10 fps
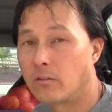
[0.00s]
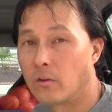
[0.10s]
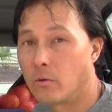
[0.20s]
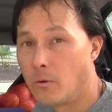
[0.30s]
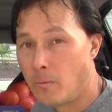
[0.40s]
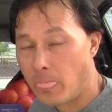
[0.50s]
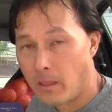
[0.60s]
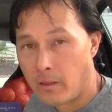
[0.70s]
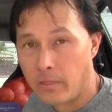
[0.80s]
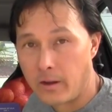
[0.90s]
So
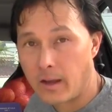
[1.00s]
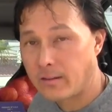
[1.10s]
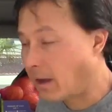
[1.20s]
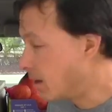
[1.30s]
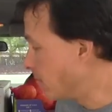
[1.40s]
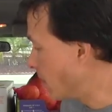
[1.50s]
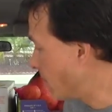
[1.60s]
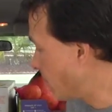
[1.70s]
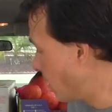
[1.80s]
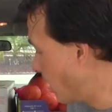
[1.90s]
the next item that
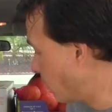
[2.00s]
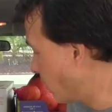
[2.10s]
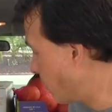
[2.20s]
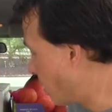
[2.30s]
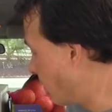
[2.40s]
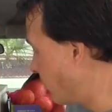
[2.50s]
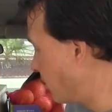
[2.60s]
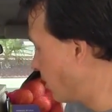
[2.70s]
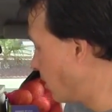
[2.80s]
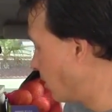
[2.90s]
I bought, actually I brought
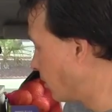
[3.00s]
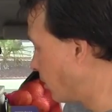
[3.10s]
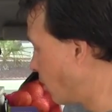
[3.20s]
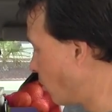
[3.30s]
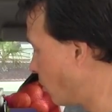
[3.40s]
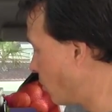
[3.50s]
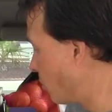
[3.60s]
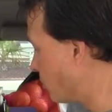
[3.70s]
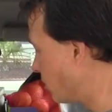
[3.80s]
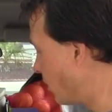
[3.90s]
the uh,
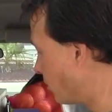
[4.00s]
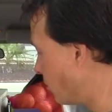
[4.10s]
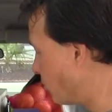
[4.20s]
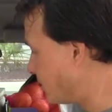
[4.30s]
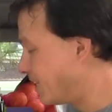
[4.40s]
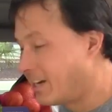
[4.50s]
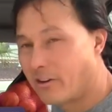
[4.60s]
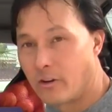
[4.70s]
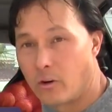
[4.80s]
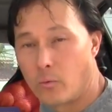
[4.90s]
Coco Selecto
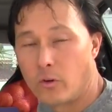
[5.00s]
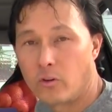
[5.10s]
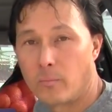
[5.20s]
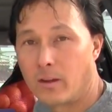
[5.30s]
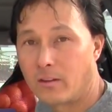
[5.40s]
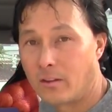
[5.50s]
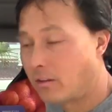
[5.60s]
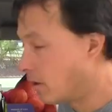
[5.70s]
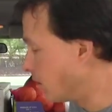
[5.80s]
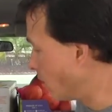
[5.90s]
Tierno, which are basically
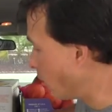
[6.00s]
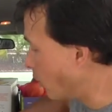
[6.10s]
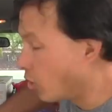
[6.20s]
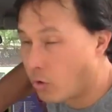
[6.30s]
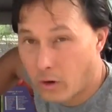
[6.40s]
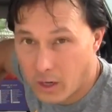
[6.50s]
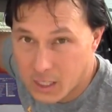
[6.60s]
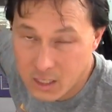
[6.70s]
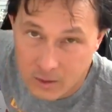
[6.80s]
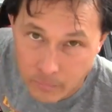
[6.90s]
the young
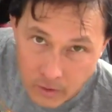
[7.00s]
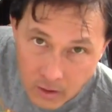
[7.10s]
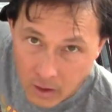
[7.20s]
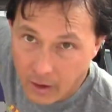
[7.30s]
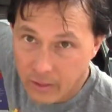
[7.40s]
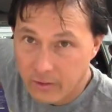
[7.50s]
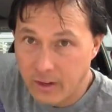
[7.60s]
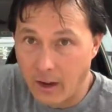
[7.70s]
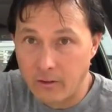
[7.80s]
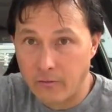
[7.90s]
coconuts. Uh,
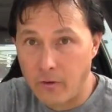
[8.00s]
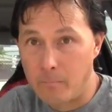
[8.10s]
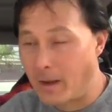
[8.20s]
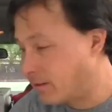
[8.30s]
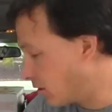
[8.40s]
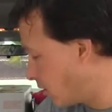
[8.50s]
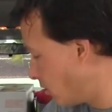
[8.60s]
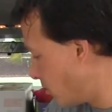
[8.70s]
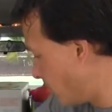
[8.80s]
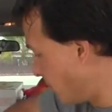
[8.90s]
these guys are from
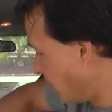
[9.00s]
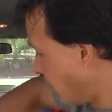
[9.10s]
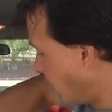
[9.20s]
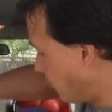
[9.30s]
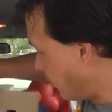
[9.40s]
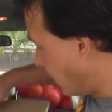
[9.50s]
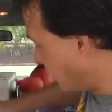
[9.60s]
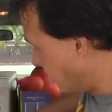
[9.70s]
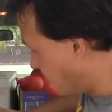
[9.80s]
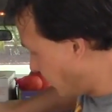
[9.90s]
Mexico. As you
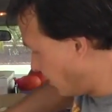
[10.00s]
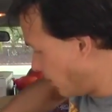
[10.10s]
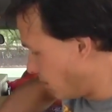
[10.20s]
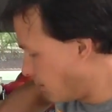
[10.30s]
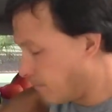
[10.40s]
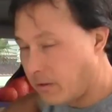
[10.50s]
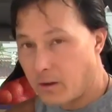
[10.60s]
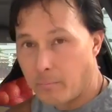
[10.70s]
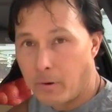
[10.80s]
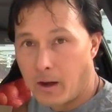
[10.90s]
guys can see uh,
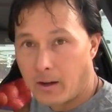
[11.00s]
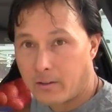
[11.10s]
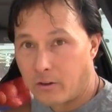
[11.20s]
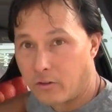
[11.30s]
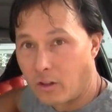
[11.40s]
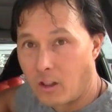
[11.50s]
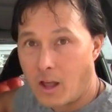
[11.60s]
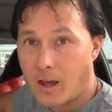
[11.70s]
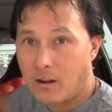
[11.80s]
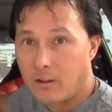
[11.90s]
in a box, there's a
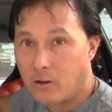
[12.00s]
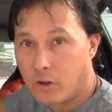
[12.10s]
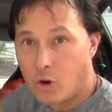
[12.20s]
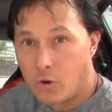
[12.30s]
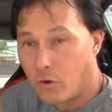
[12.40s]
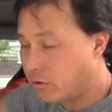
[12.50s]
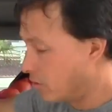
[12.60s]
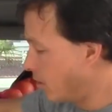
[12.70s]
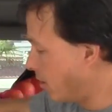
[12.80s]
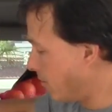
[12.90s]
lot of little cocos
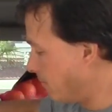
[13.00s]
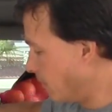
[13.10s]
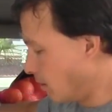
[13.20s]
in there.